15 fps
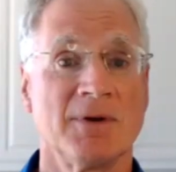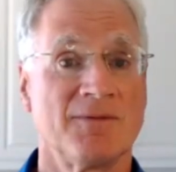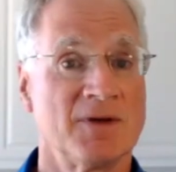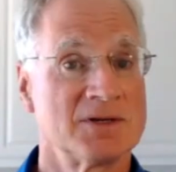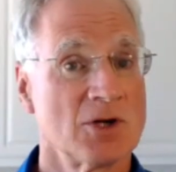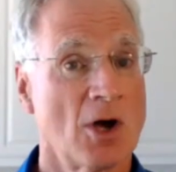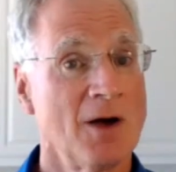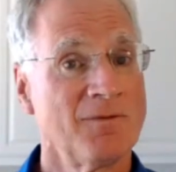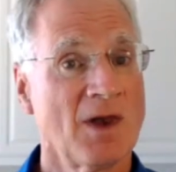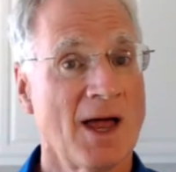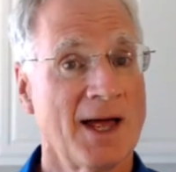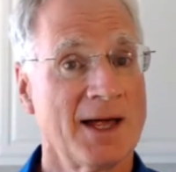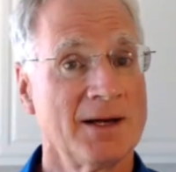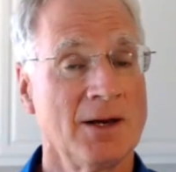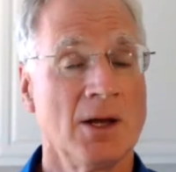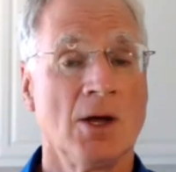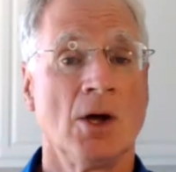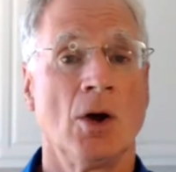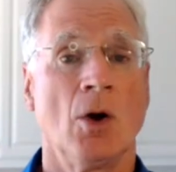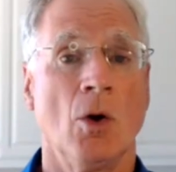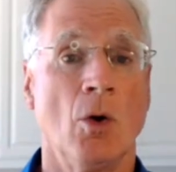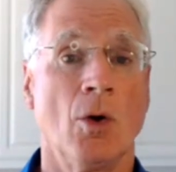if it's offline
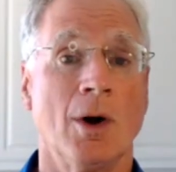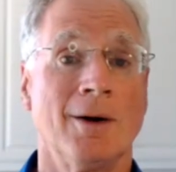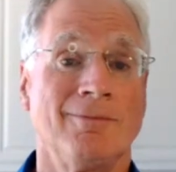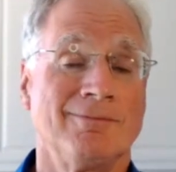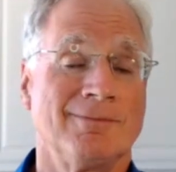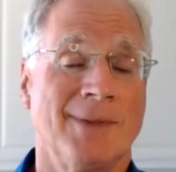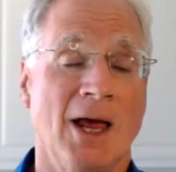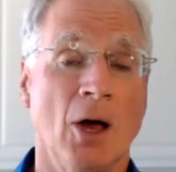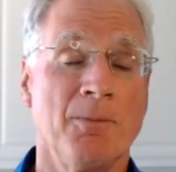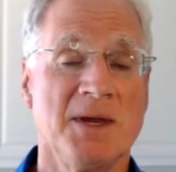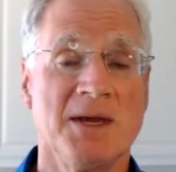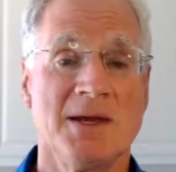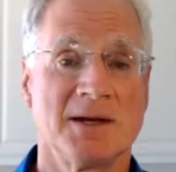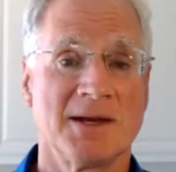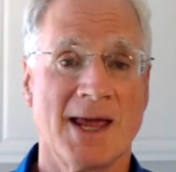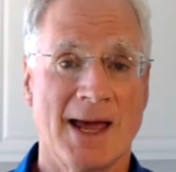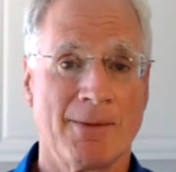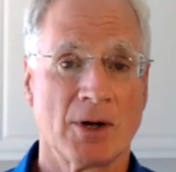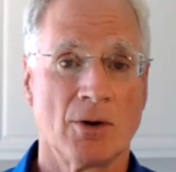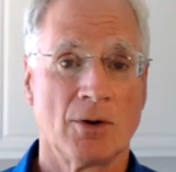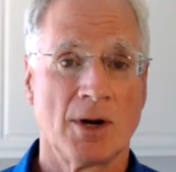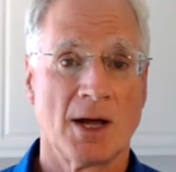or
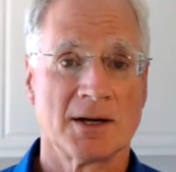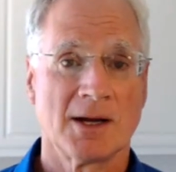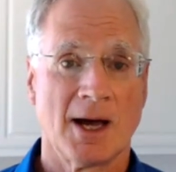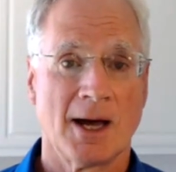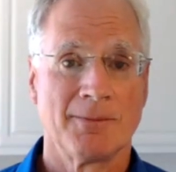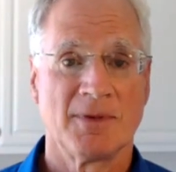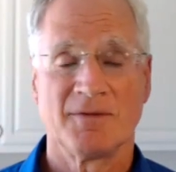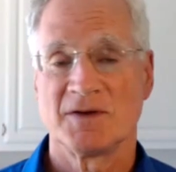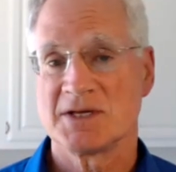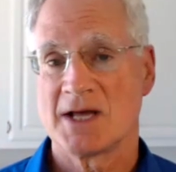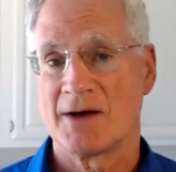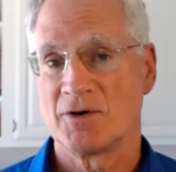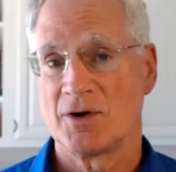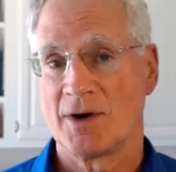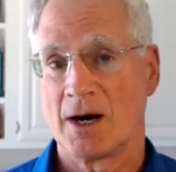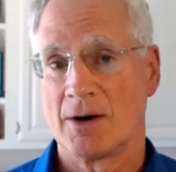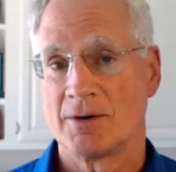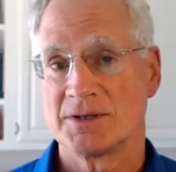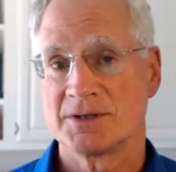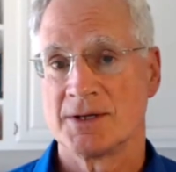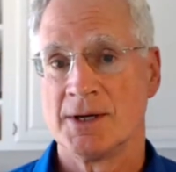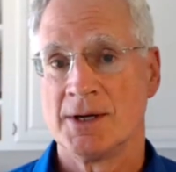lp@camico.com if it's after
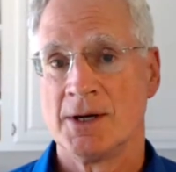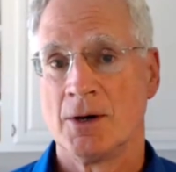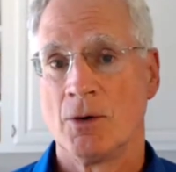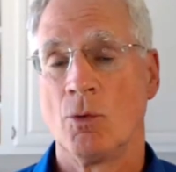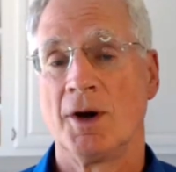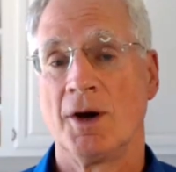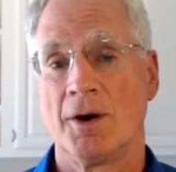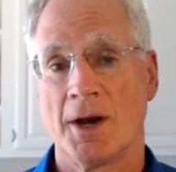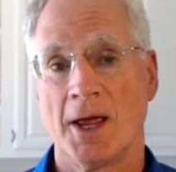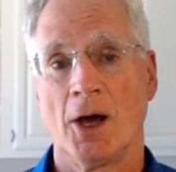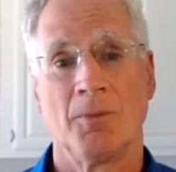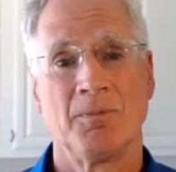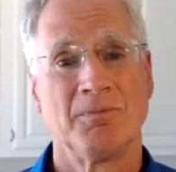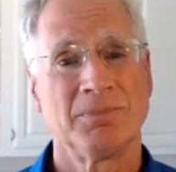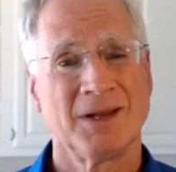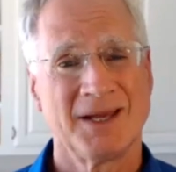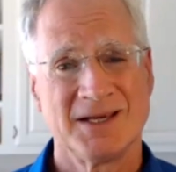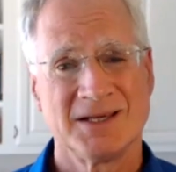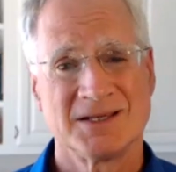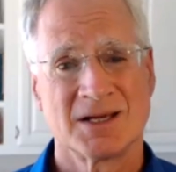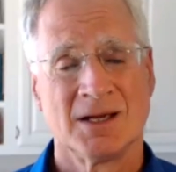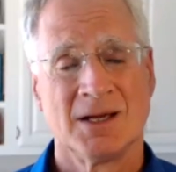hours. We're here to help.
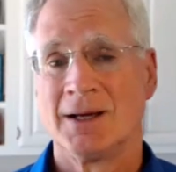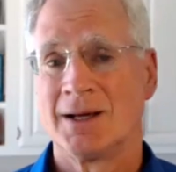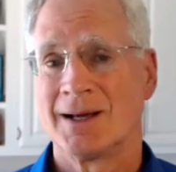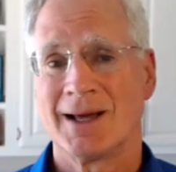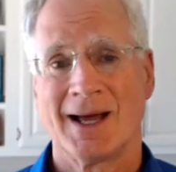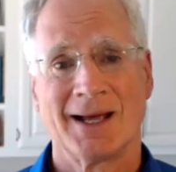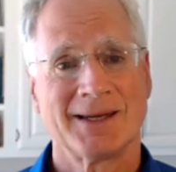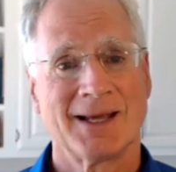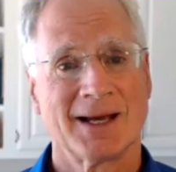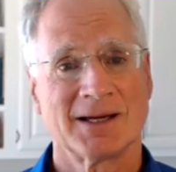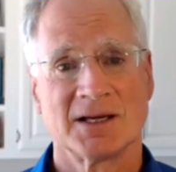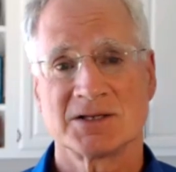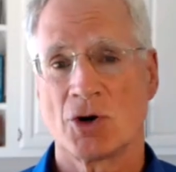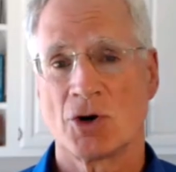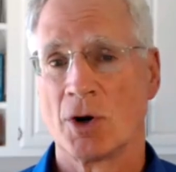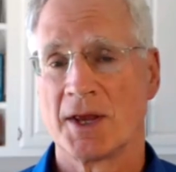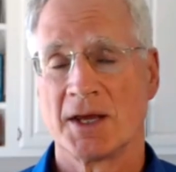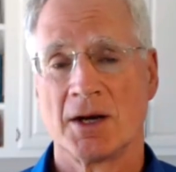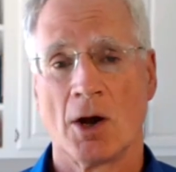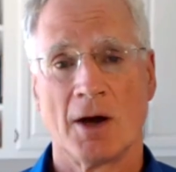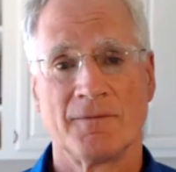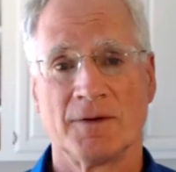Please contact us early
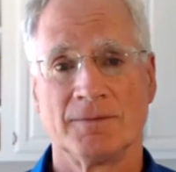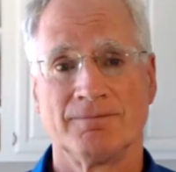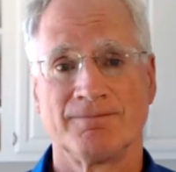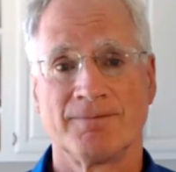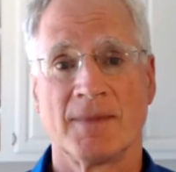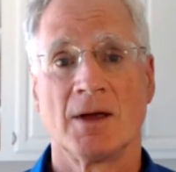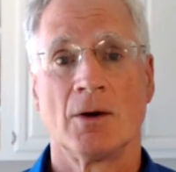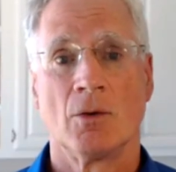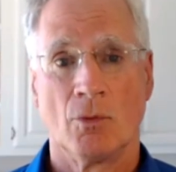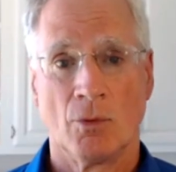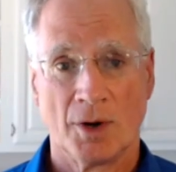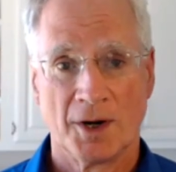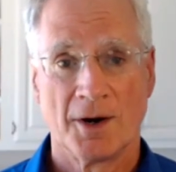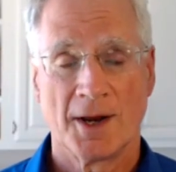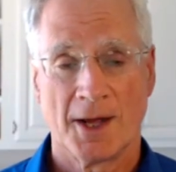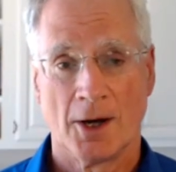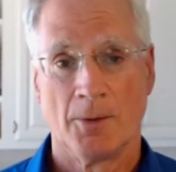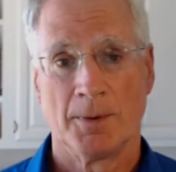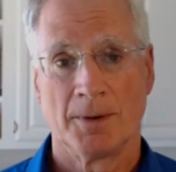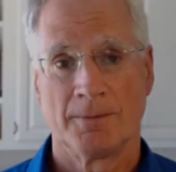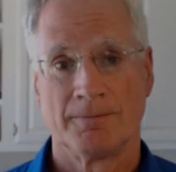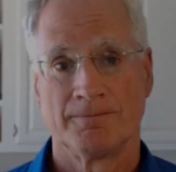and often. We're here to help.